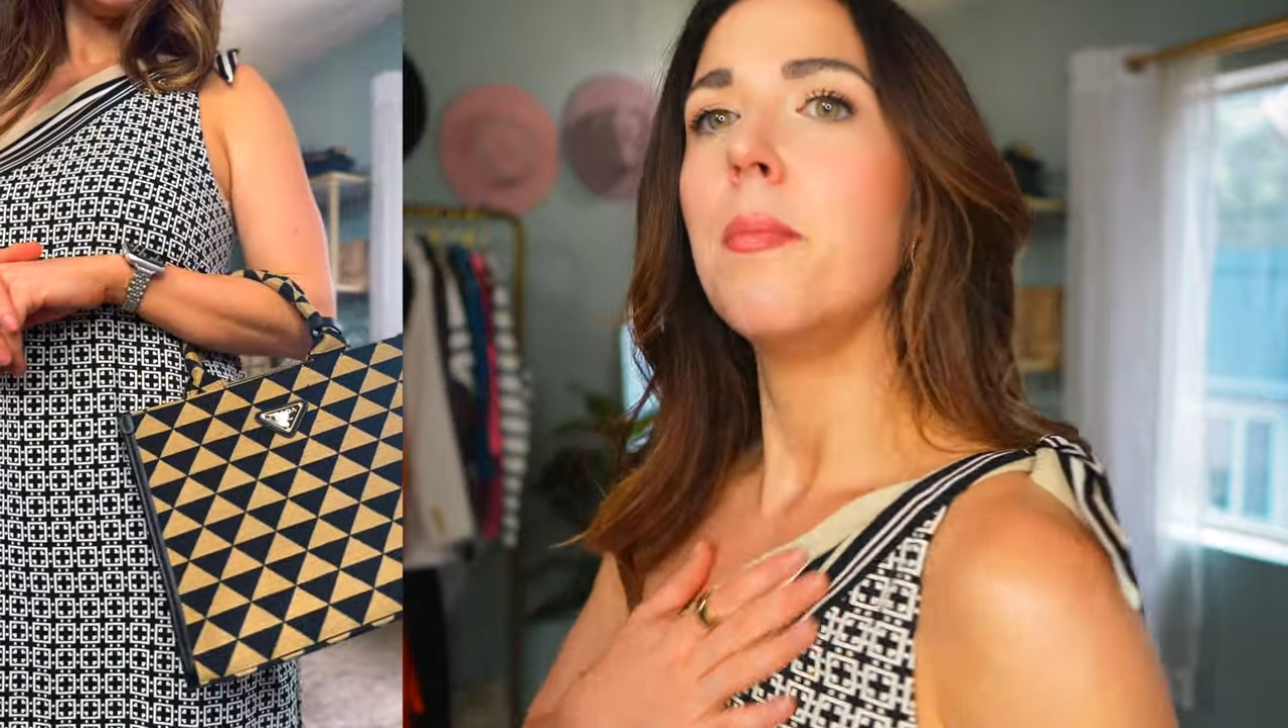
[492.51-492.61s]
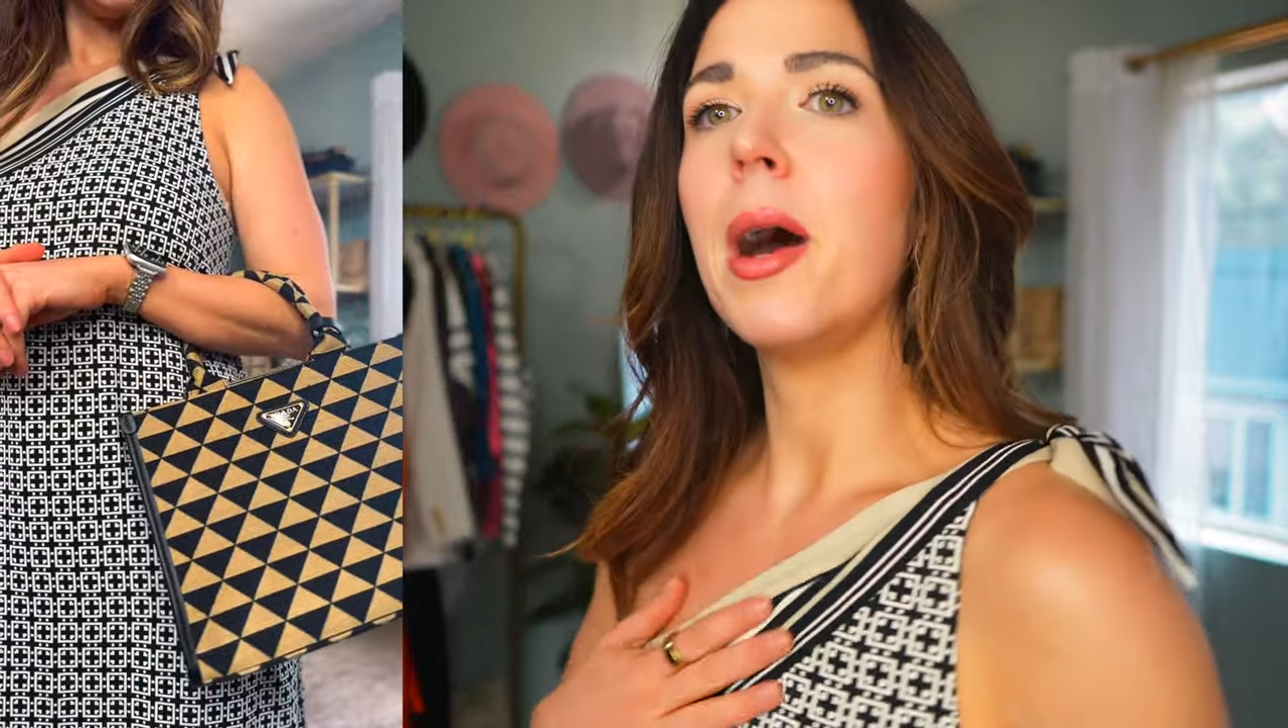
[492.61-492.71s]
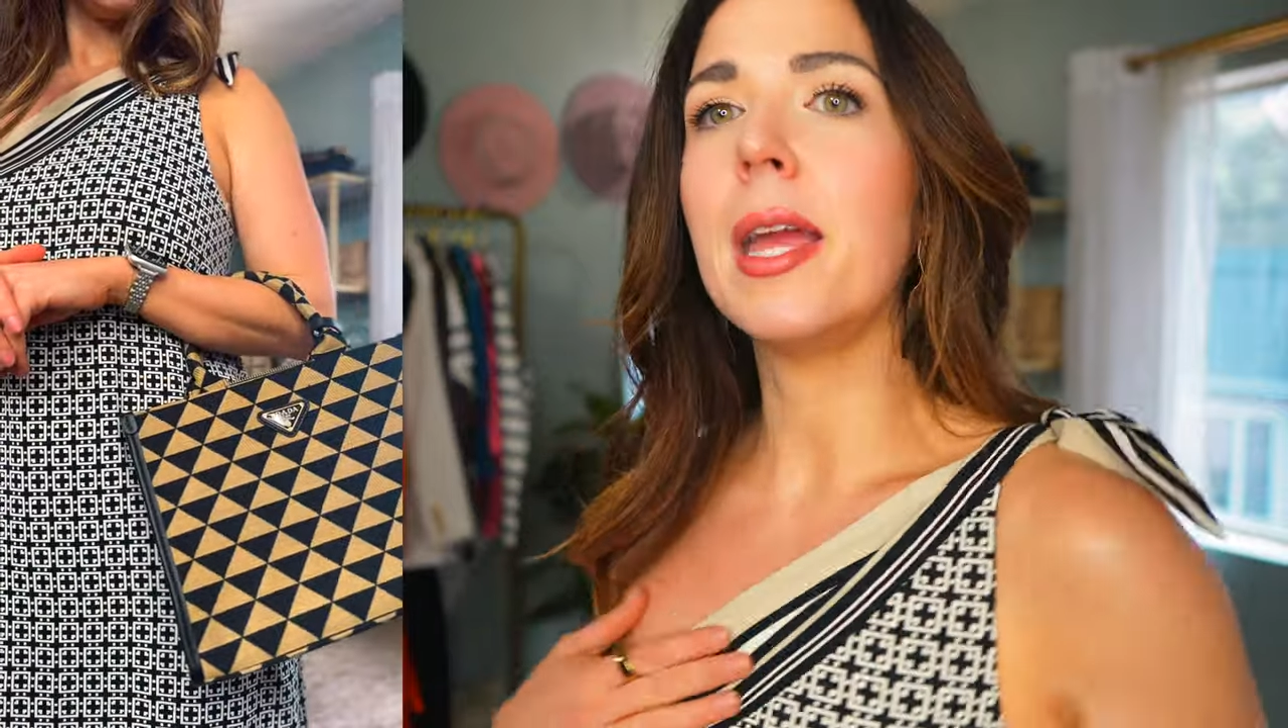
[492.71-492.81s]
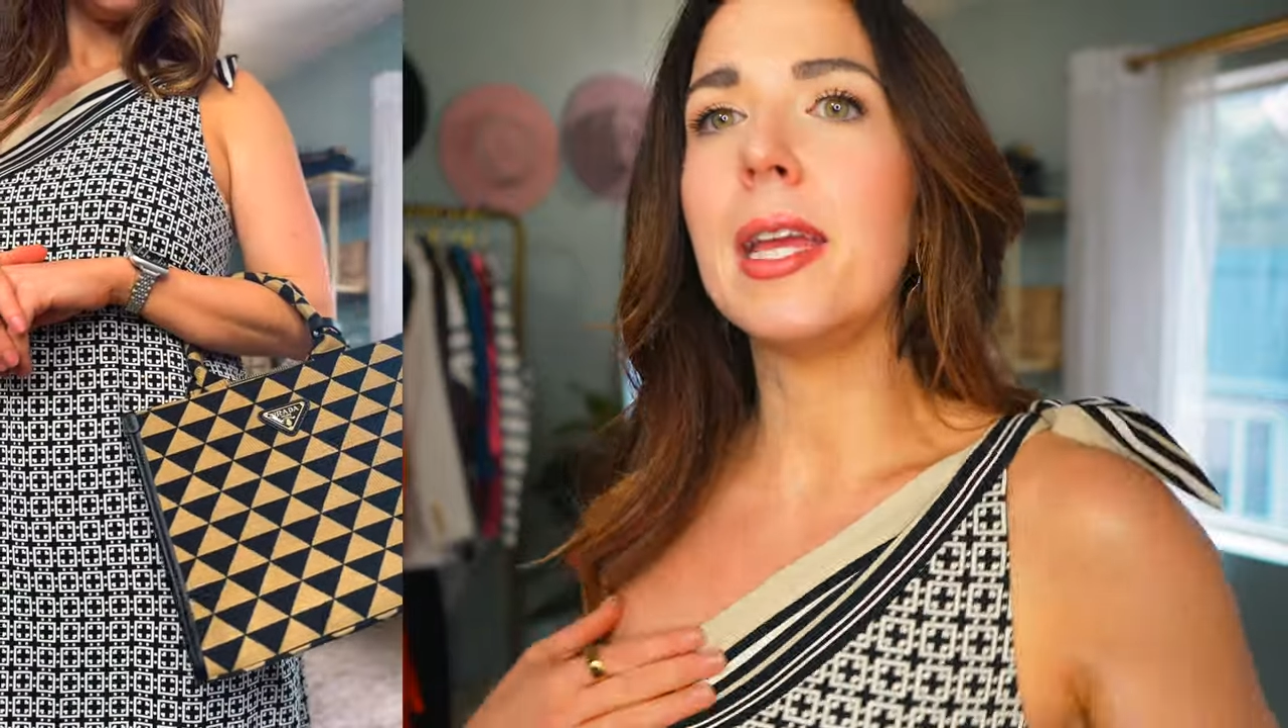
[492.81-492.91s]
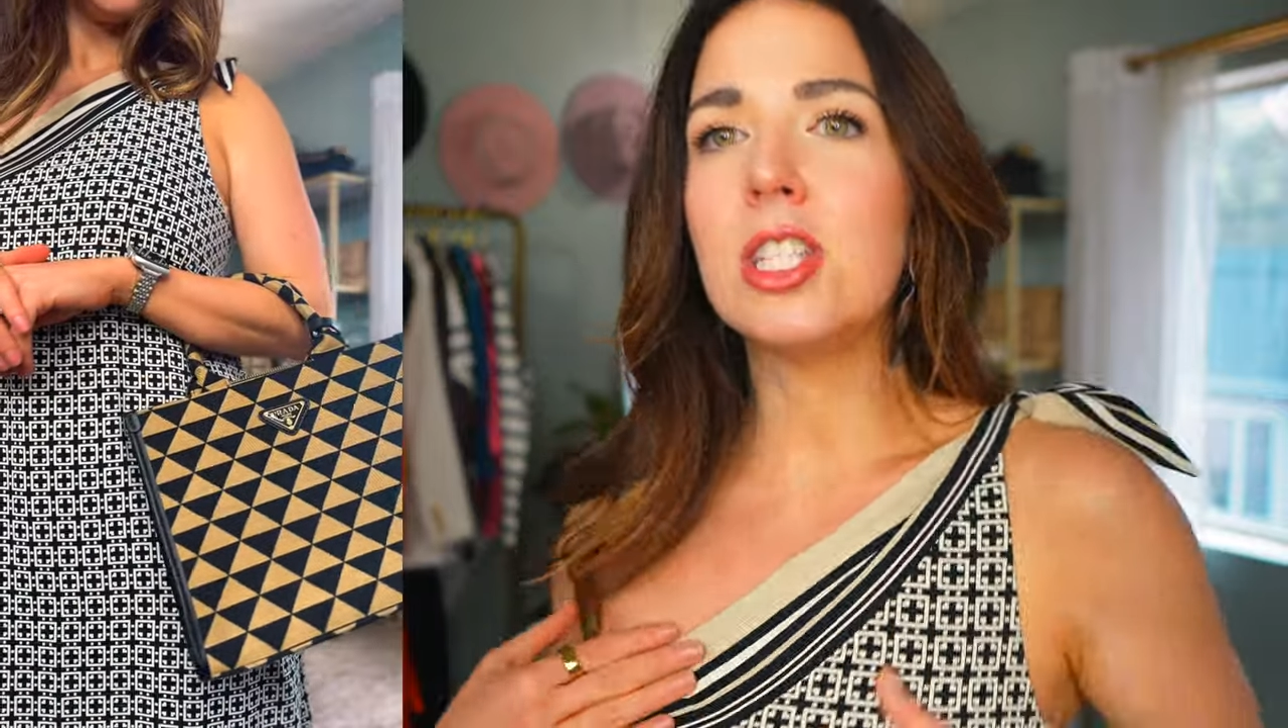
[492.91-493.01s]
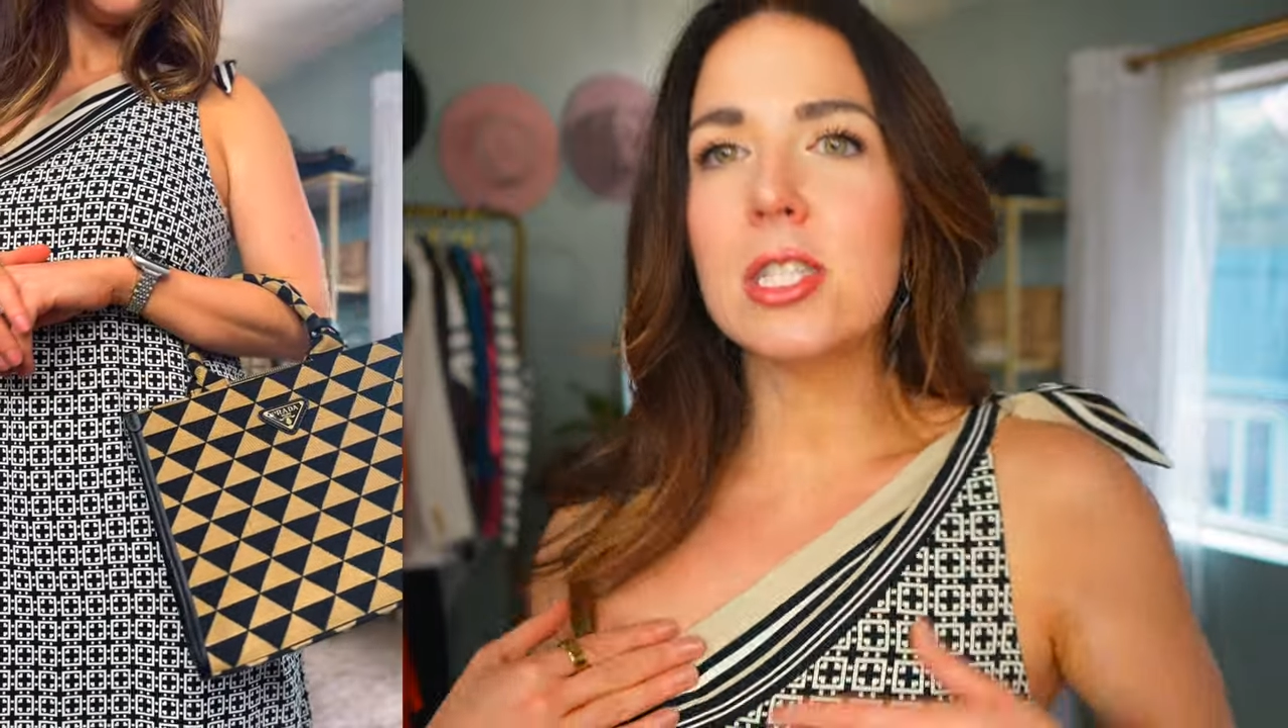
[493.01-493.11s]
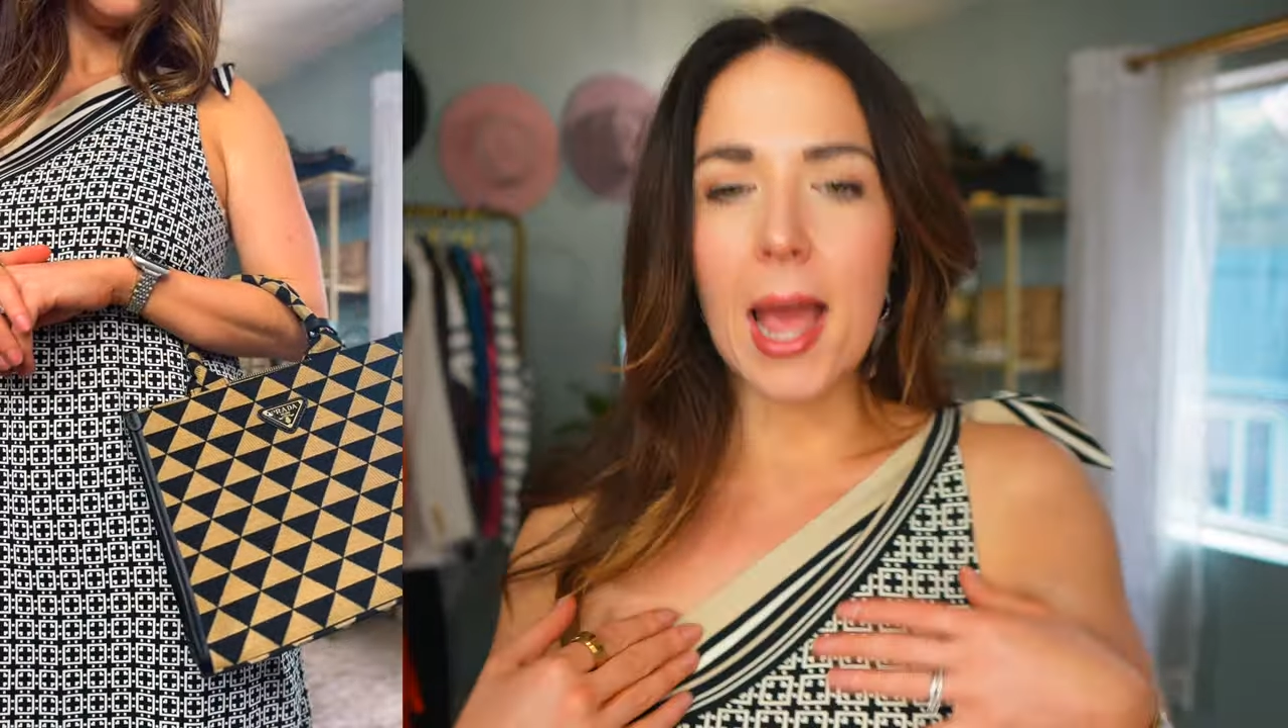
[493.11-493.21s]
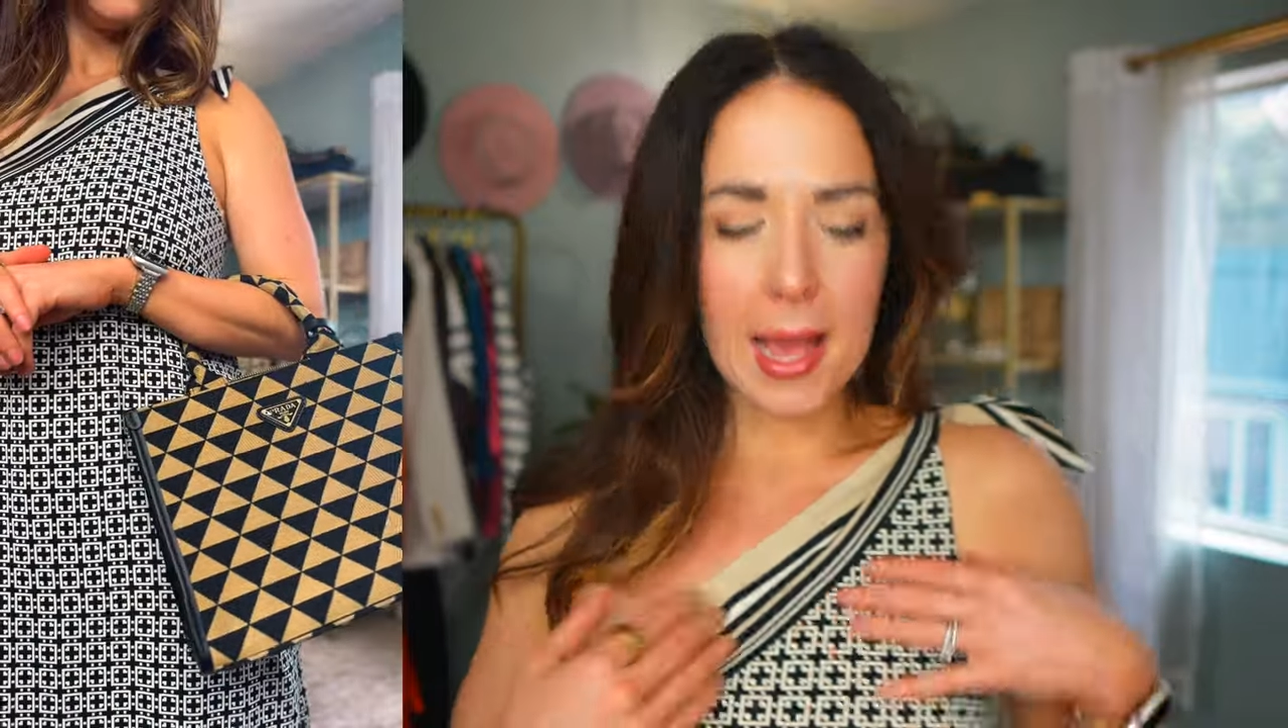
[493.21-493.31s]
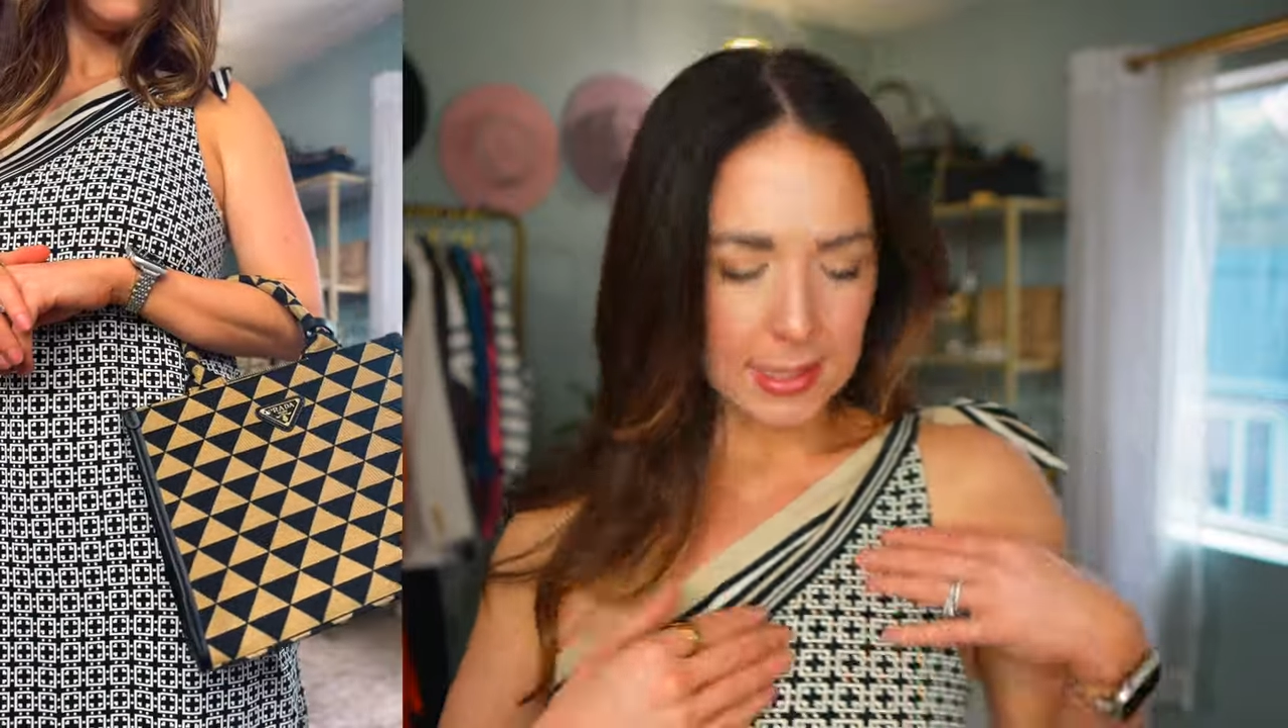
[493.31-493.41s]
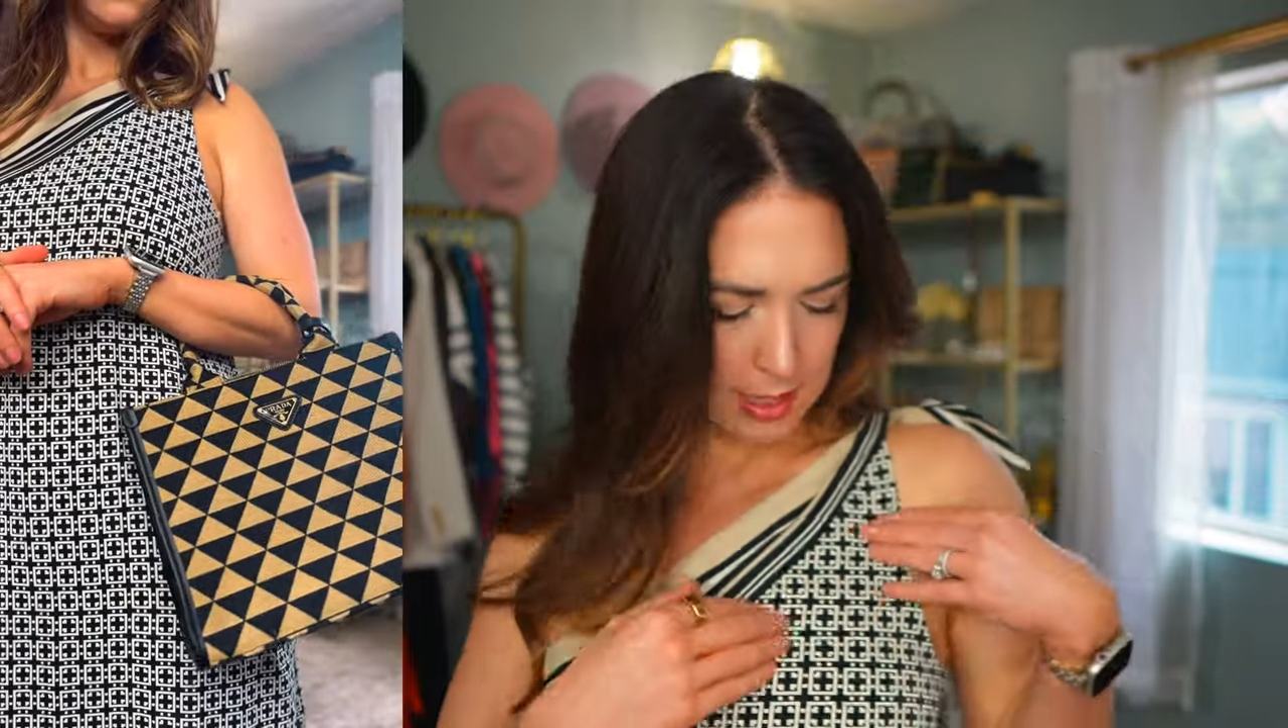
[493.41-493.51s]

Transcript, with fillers: but it just has